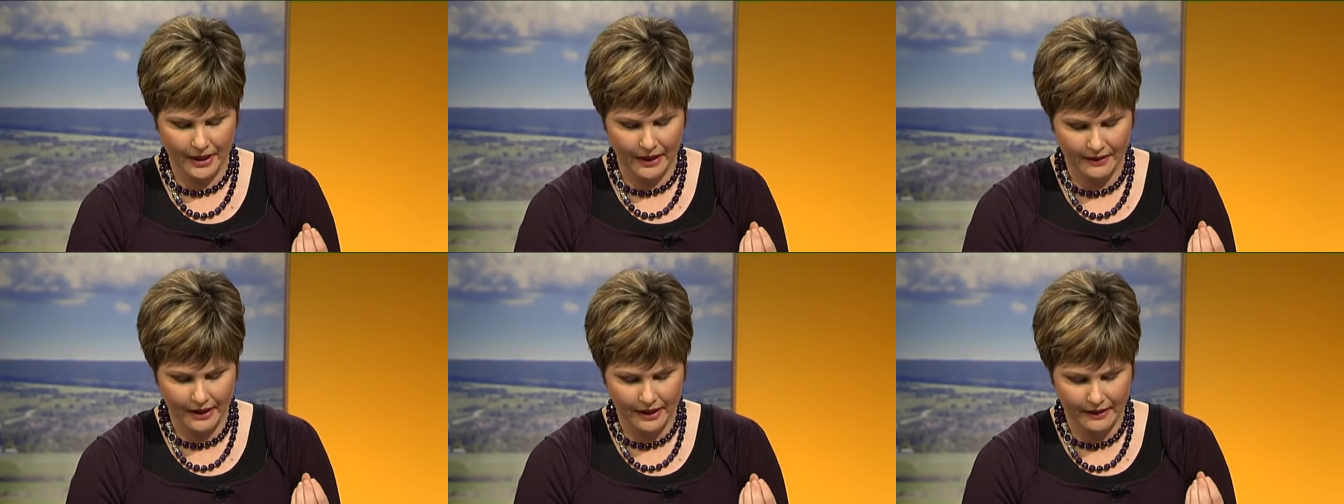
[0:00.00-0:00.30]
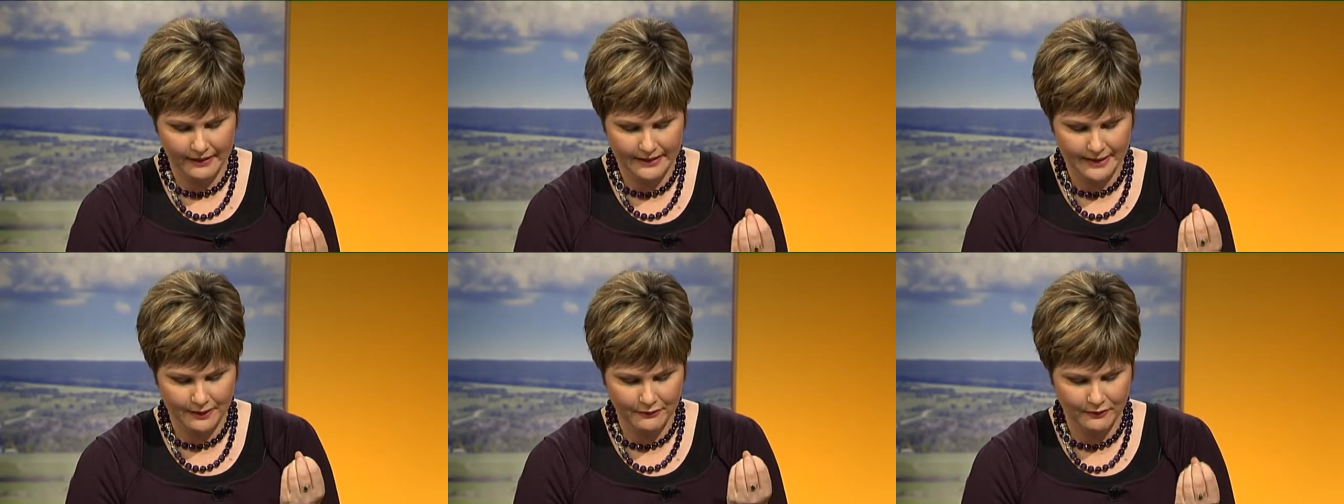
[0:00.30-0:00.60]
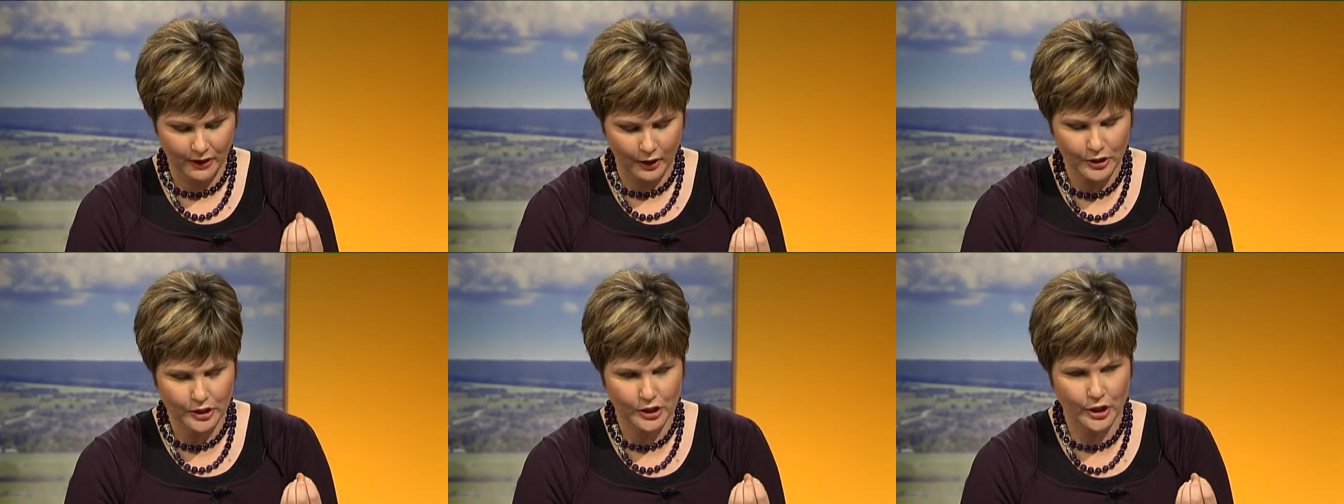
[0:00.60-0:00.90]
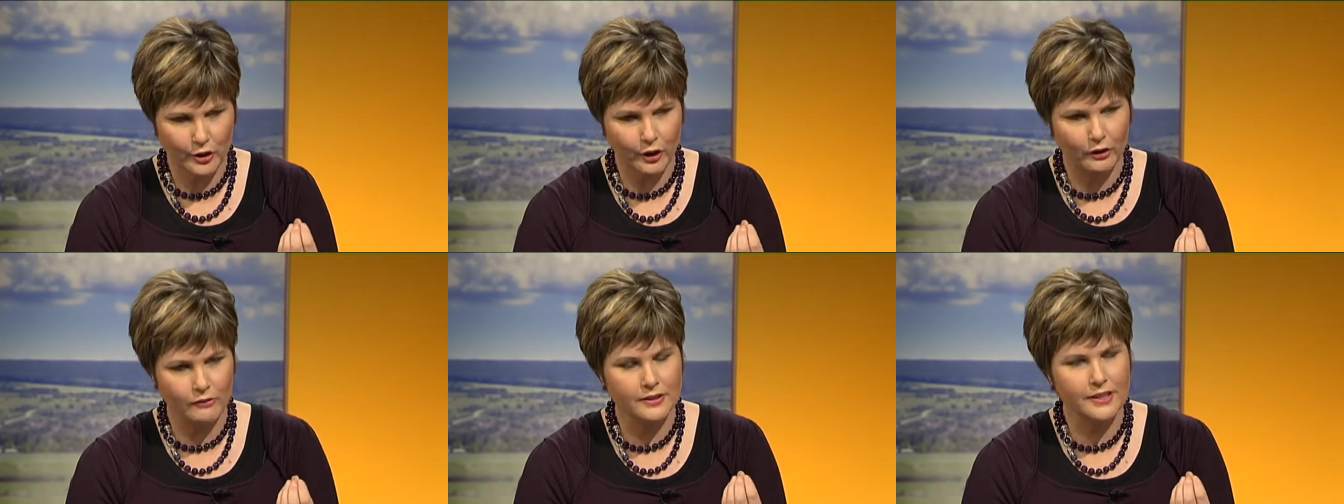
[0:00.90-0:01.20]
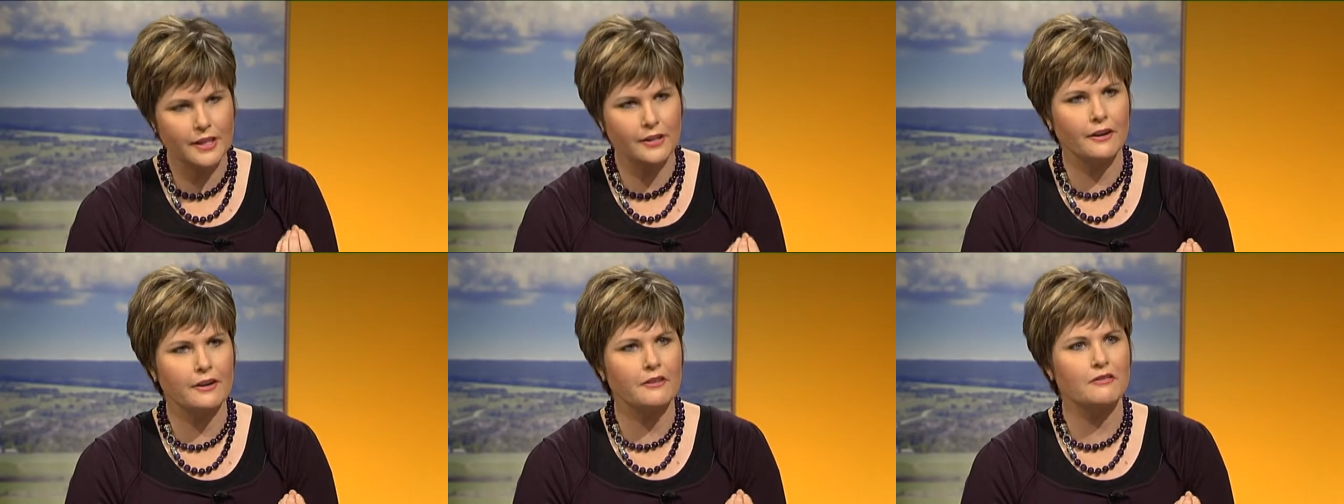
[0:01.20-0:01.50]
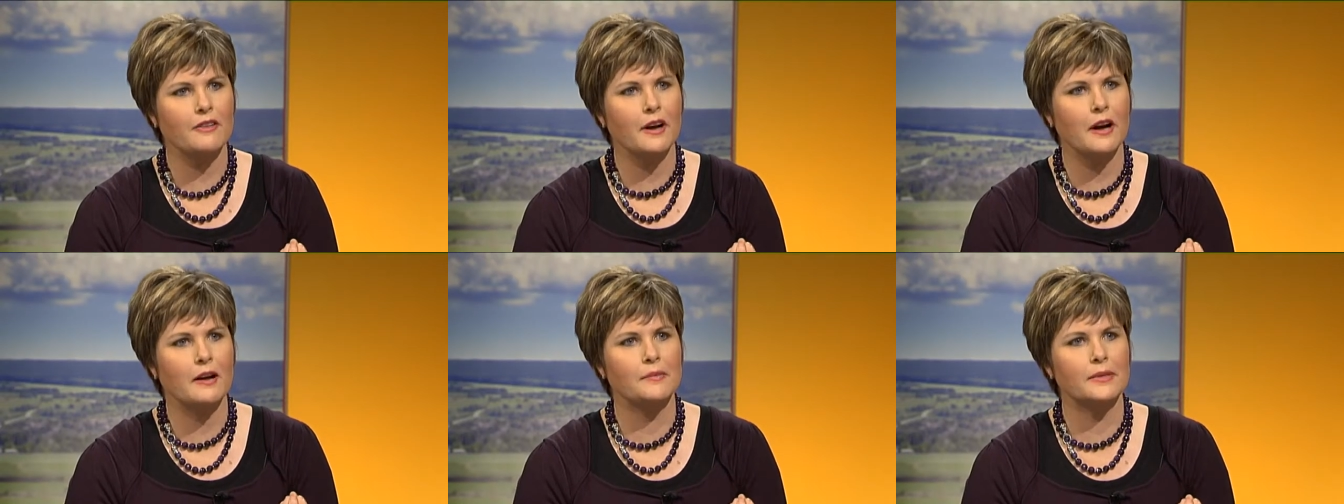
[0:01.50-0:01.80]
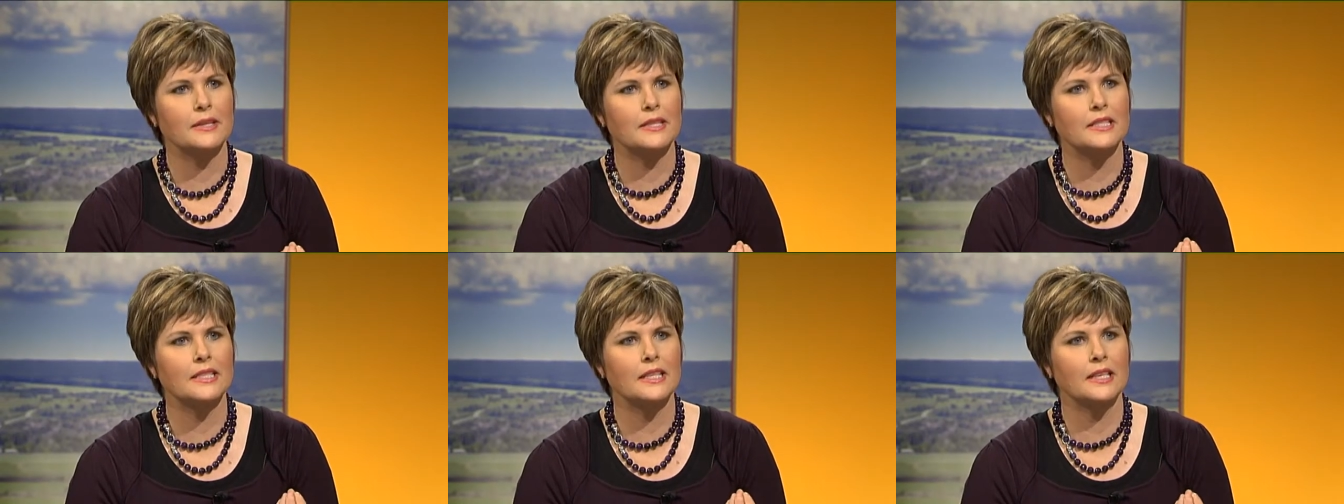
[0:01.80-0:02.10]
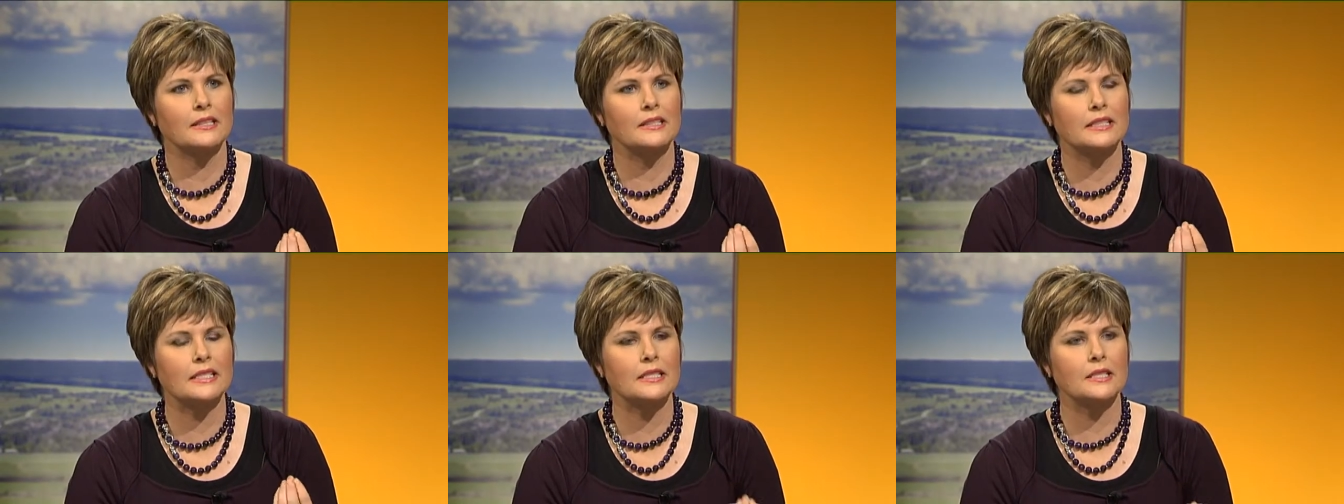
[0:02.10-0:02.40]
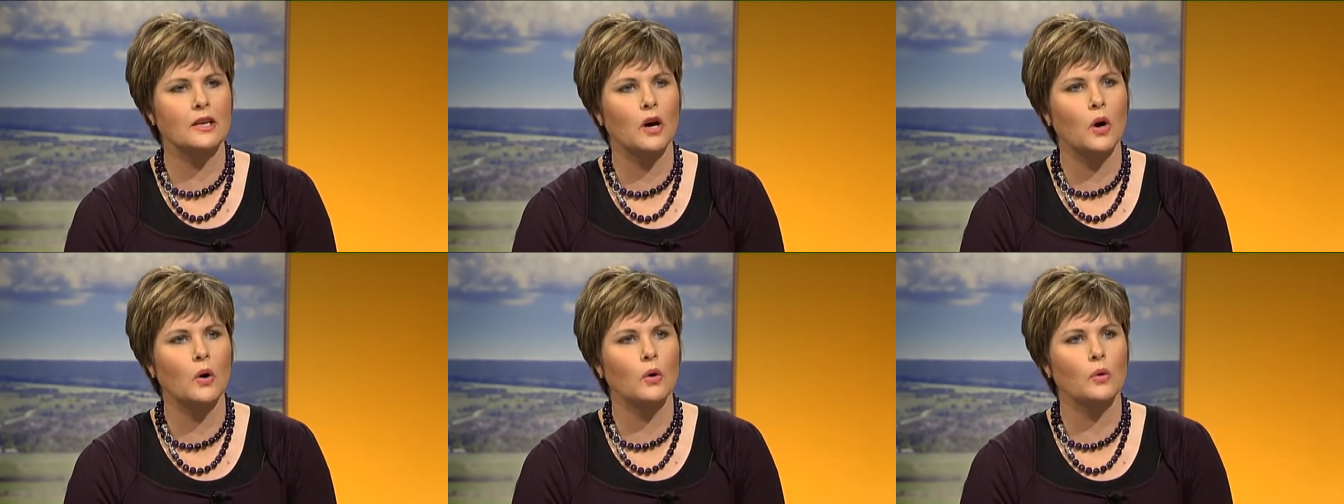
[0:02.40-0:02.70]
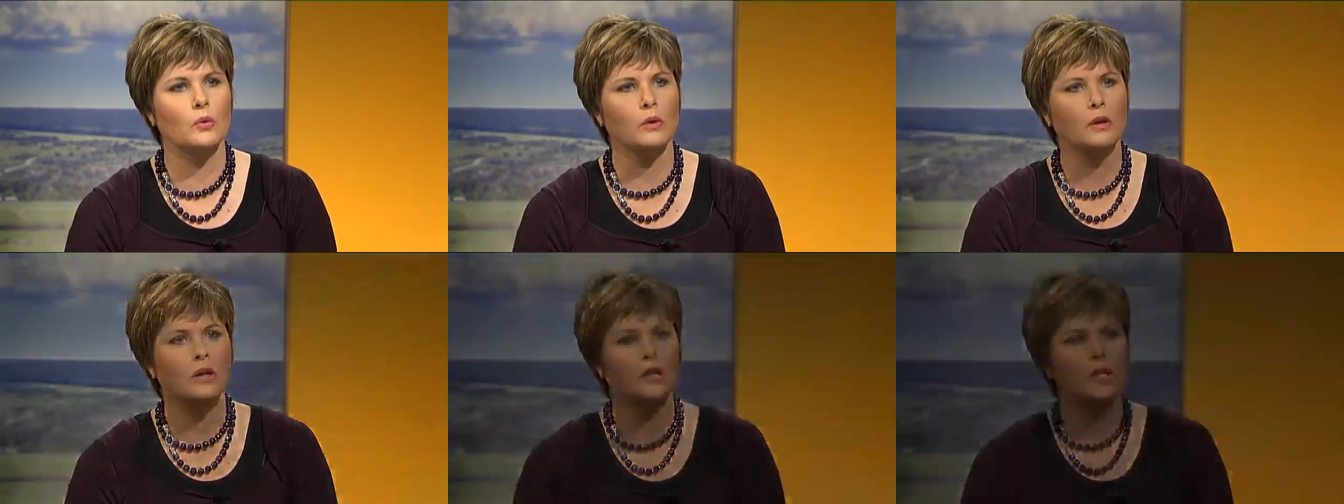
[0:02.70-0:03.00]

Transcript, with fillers: and, and there's a photo of dairy farmers in Seoul